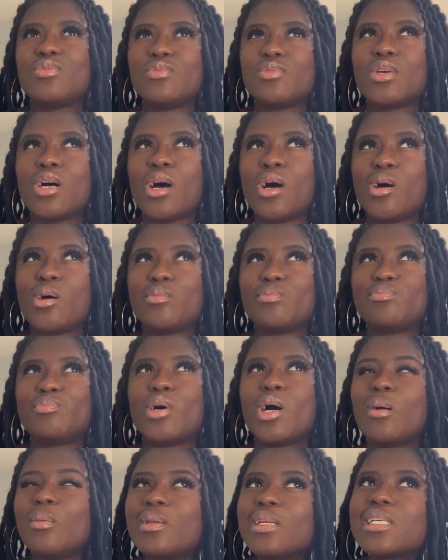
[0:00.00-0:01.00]

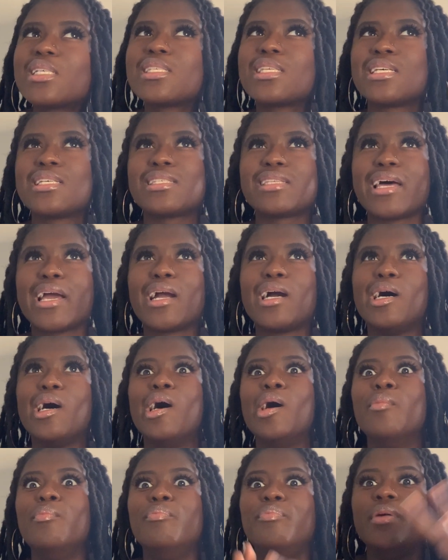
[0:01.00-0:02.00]
Publix is like
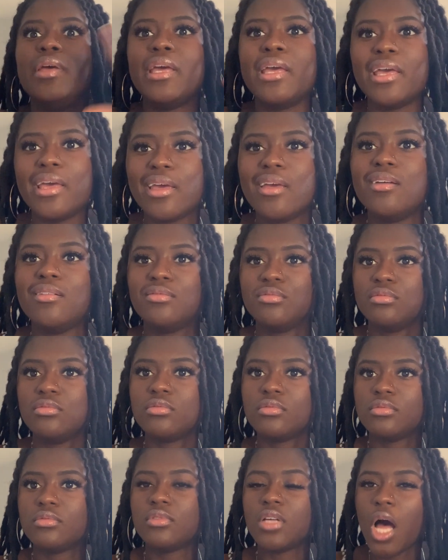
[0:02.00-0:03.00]
a big
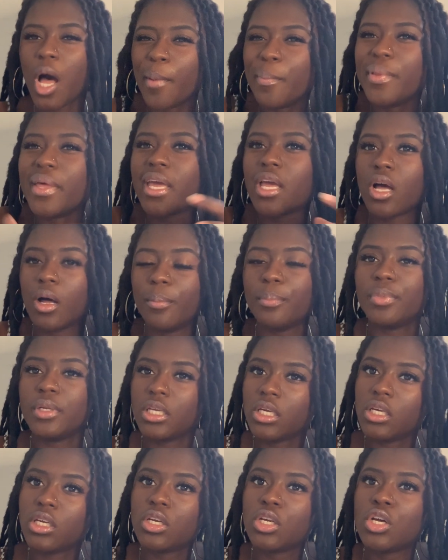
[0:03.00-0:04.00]

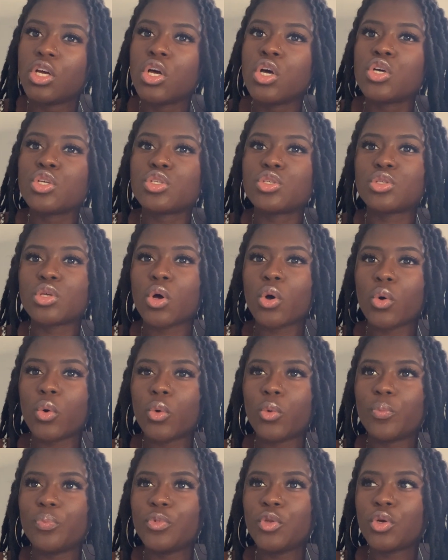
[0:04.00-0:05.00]
company,
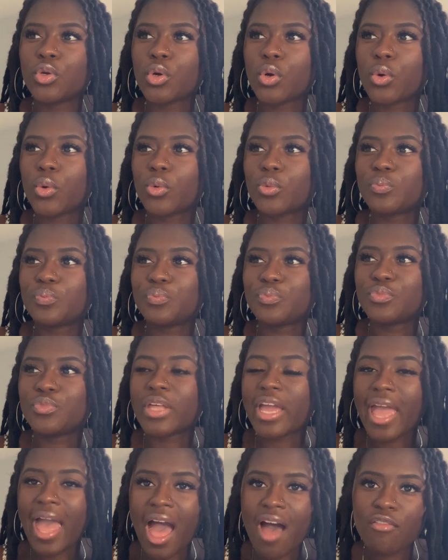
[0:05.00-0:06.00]
so you know,
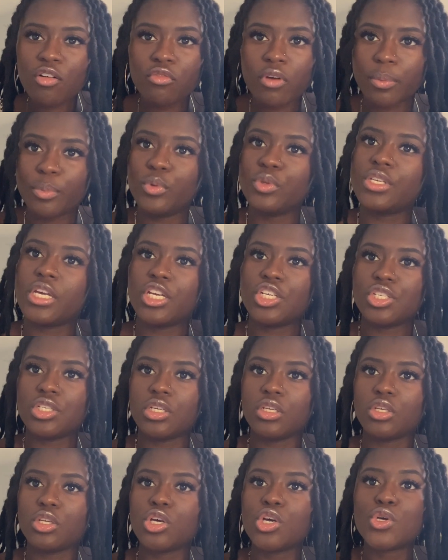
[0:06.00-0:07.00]
they have a
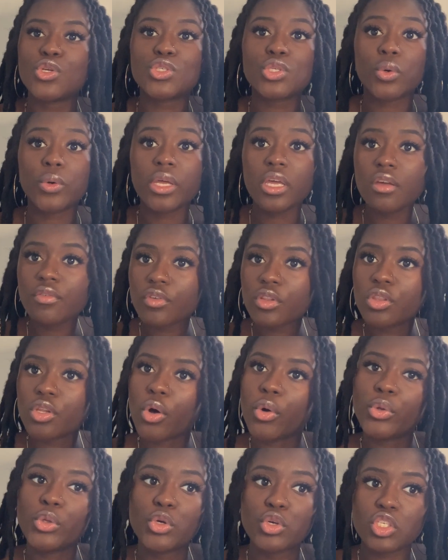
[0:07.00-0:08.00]
reputation. So even
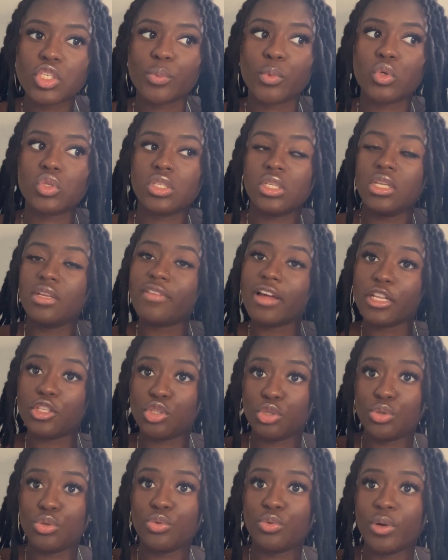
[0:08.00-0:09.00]
though you're supposed to leave at
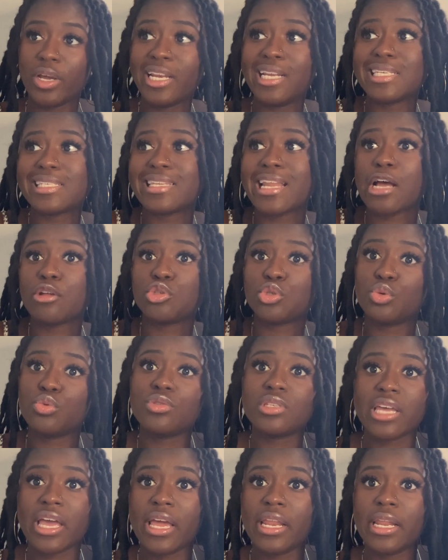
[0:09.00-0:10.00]
2 and it's now
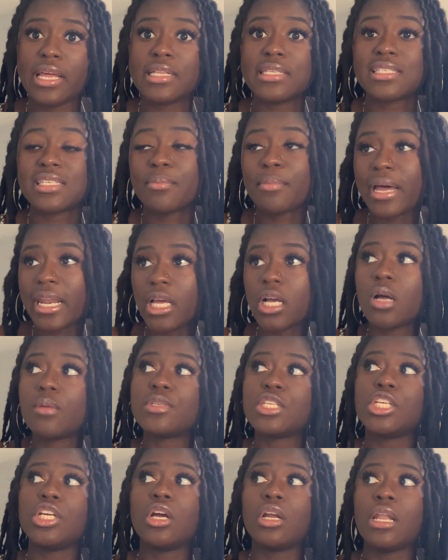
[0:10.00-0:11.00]
2:10, and somebody comes
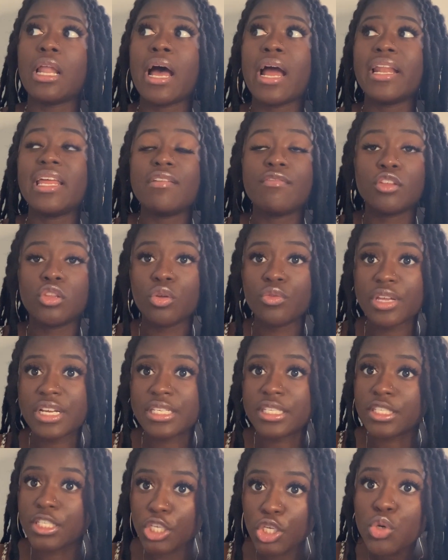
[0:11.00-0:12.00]
in your line, even though they
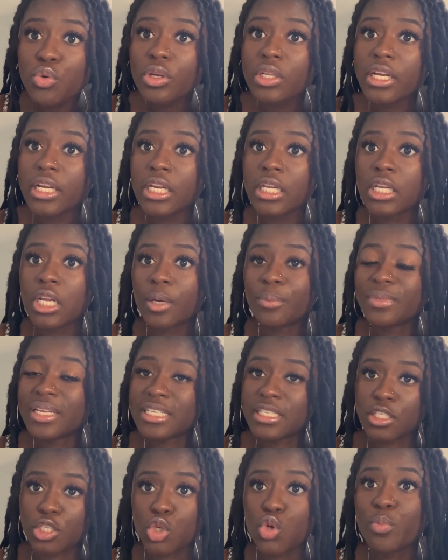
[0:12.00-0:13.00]
see you cleaning up, they
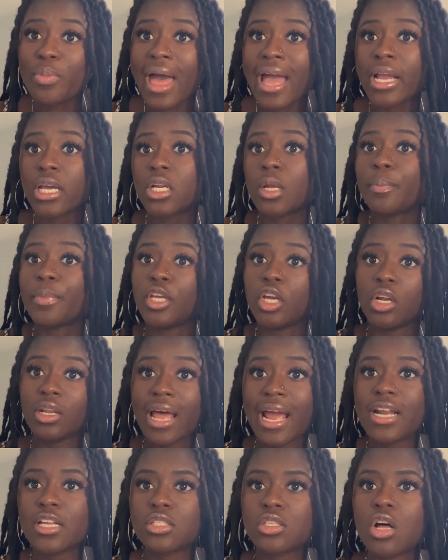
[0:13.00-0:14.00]
see you packing up, and your
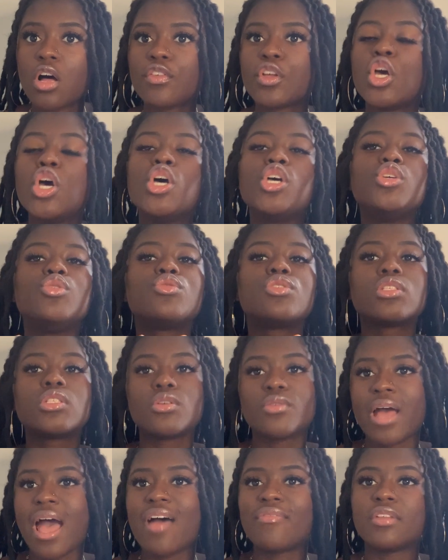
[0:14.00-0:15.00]
light is off, you
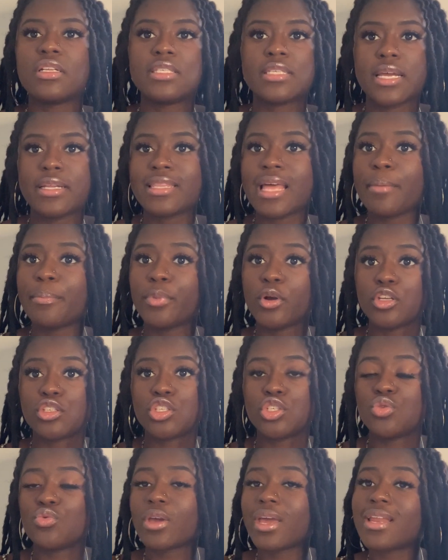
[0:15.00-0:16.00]
still have to take that
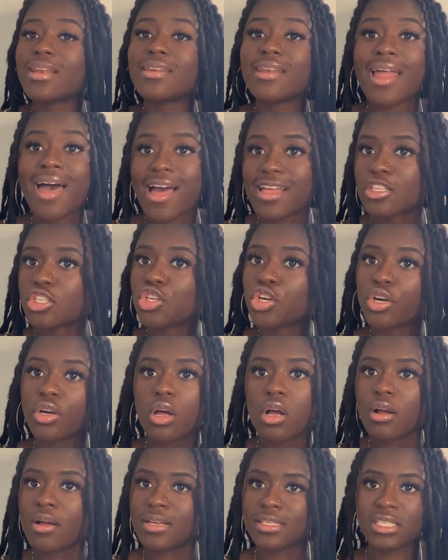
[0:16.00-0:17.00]
person. You cannot turn
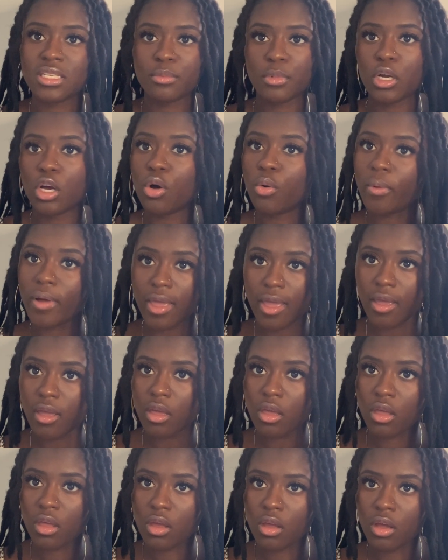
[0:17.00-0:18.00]
a customer away.
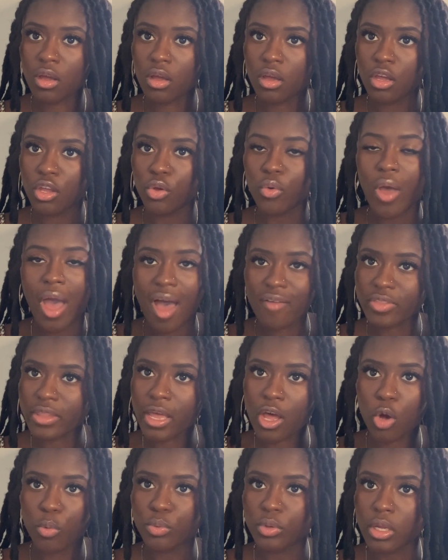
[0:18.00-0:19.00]
You have to
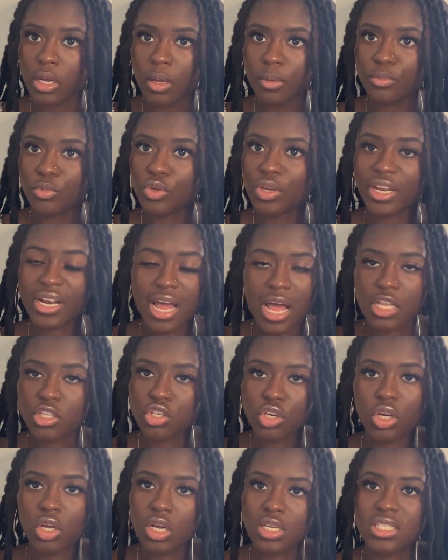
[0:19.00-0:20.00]
help them. You cannot
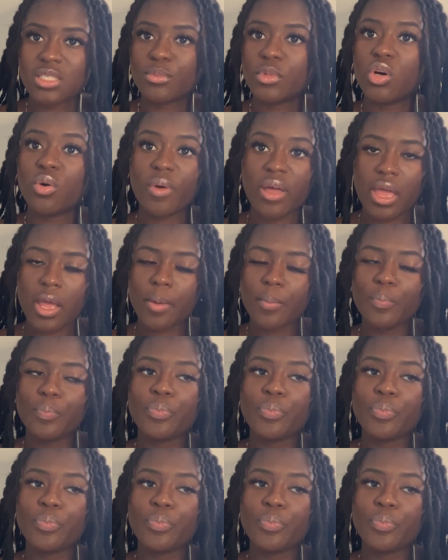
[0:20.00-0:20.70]
turn a customer away.